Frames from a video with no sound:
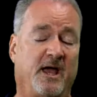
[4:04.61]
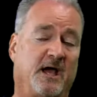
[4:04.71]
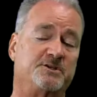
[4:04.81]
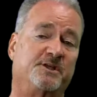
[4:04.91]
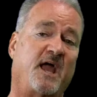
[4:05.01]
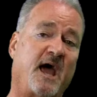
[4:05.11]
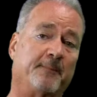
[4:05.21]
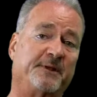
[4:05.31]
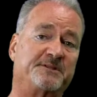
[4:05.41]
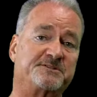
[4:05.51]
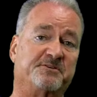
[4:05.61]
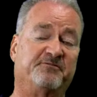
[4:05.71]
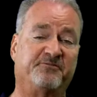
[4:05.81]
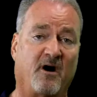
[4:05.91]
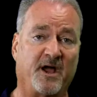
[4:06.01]
actually happens to
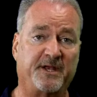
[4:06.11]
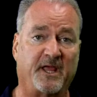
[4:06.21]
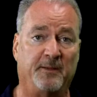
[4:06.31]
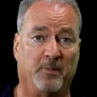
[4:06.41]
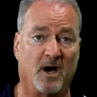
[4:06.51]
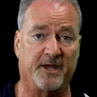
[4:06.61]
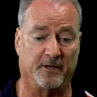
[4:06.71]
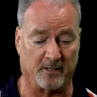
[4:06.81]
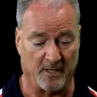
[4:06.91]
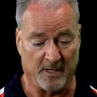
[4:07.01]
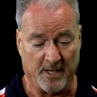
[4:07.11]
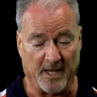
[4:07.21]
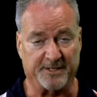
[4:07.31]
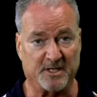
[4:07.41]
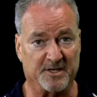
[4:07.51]
find a buyer
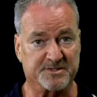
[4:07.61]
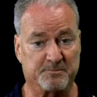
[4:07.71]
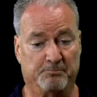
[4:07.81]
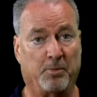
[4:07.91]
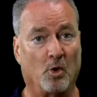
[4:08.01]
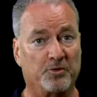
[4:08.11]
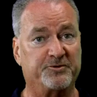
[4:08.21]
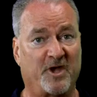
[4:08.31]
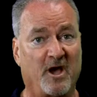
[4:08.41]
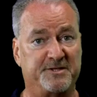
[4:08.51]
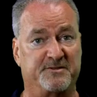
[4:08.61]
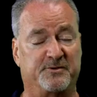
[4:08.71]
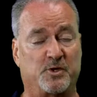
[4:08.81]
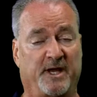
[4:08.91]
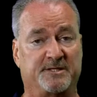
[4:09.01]
and does both sides of
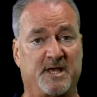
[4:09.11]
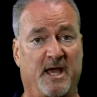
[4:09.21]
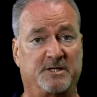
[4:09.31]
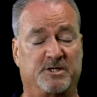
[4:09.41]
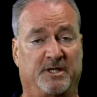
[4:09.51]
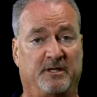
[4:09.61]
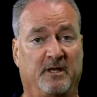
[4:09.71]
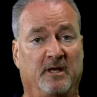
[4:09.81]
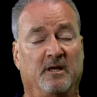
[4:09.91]
the transaction,